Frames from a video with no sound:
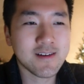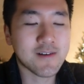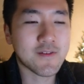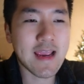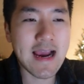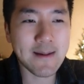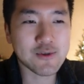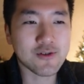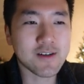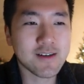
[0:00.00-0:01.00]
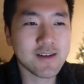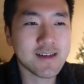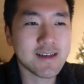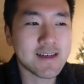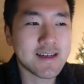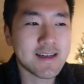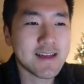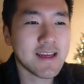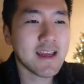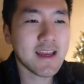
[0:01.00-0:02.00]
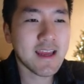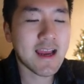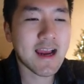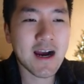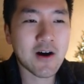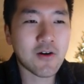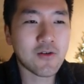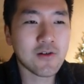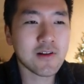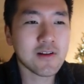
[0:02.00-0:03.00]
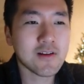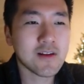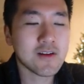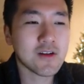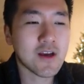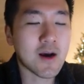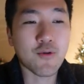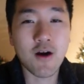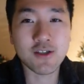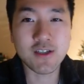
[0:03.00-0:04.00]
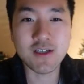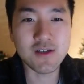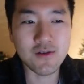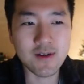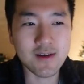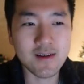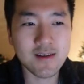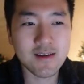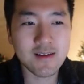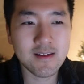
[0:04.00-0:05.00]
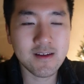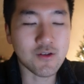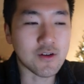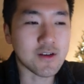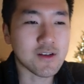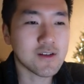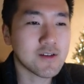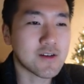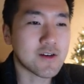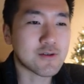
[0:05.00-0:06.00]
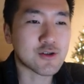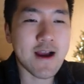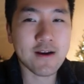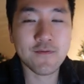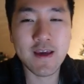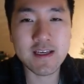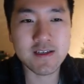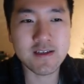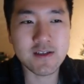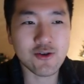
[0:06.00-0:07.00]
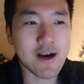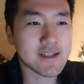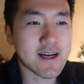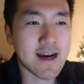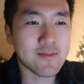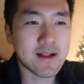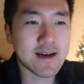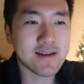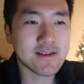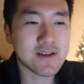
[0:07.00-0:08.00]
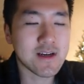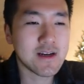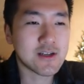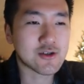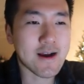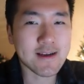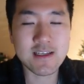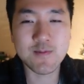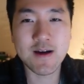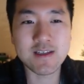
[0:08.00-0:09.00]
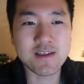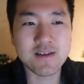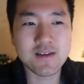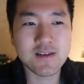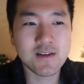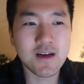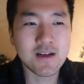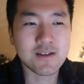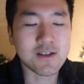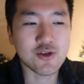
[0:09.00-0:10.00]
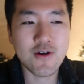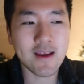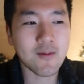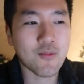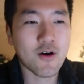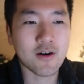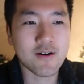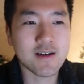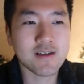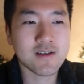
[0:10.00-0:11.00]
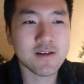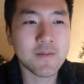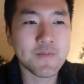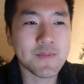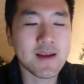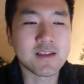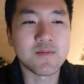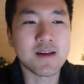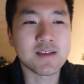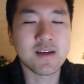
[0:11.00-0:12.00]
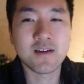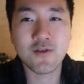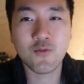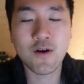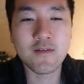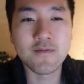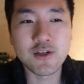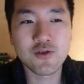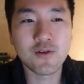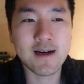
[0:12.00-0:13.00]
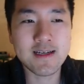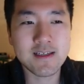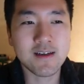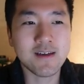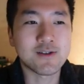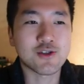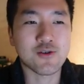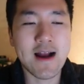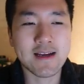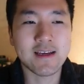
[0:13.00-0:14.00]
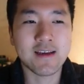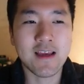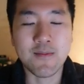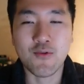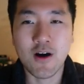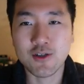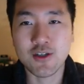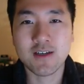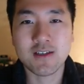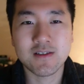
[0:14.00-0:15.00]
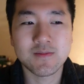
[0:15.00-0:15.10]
of capturing how a project is doing. You can, track phases, track timelines, track expenses, just tracking progress. It's basically another way of visualizing and tracking a project.